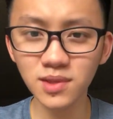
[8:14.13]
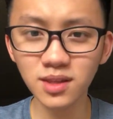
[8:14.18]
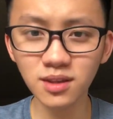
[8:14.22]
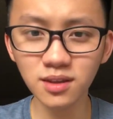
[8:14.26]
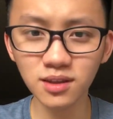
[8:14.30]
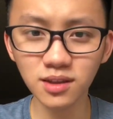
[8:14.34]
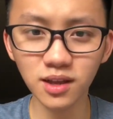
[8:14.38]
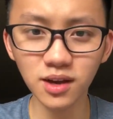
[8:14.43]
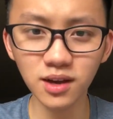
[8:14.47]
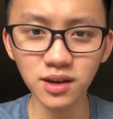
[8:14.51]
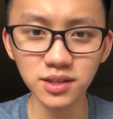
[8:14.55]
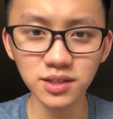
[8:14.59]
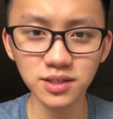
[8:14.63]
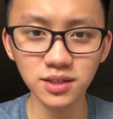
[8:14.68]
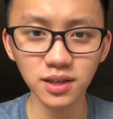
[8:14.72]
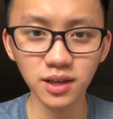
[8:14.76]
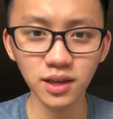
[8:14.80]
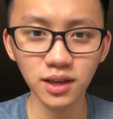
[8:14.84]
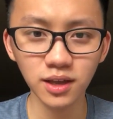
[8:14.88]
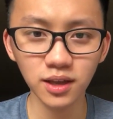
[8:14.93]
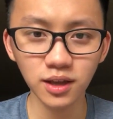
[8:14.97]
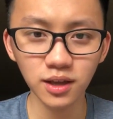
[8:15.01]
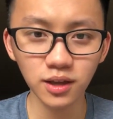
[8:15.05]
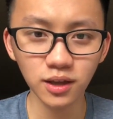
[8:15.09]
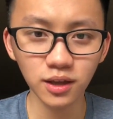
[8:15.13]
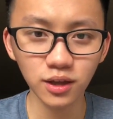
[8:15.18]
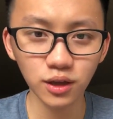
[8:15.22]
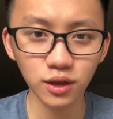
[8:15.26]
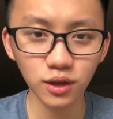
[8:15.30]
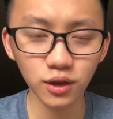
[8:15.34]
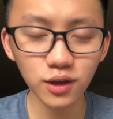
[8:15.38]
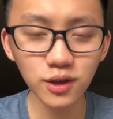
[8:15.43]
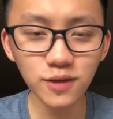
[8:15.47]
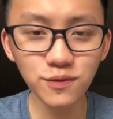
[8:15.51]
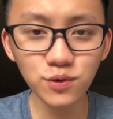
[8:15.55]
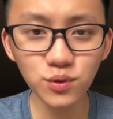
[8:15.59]
guys,
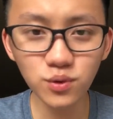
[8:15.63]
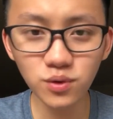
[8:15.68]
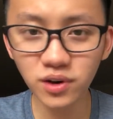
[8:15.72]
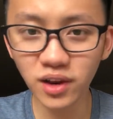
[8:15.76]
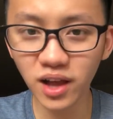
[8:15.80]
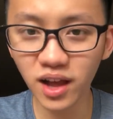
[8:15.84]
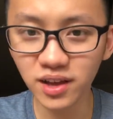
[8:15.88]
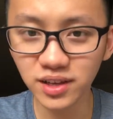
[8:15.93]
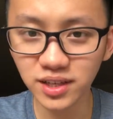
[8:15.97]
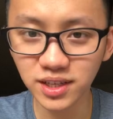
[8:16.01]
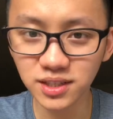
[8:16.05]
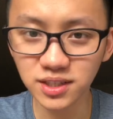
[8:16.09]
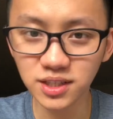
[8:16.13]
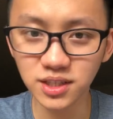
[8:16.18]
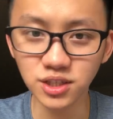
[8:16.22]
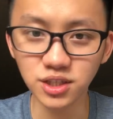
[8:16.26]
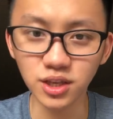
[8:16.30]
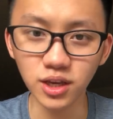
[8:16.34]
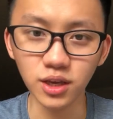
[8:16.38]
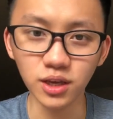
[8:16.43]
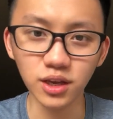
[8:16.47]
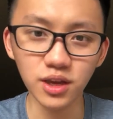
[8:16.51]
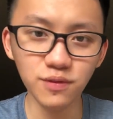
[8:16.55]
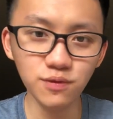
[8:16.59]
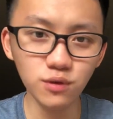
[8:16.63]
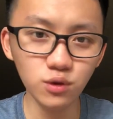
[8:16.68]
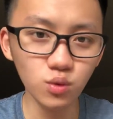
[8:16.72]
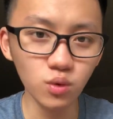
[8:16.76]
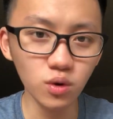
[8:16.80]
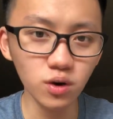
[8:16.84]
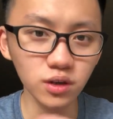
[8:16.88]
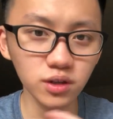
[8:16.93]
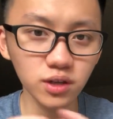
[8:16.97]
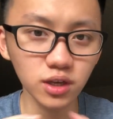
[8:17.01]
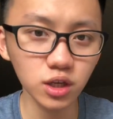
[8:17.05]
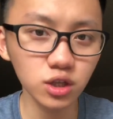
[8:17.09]
if you are an INTJ, if you are
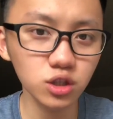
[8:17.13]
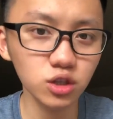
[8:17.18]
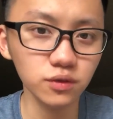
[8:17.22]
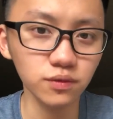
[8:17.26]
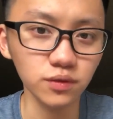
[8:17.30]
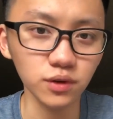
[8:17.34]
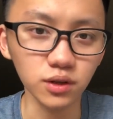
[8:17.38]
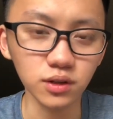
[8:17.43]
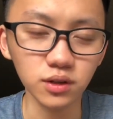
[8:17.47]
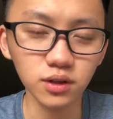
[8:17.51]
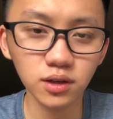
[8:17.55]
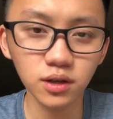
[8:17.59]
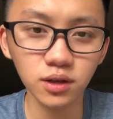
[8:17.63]
an introvert,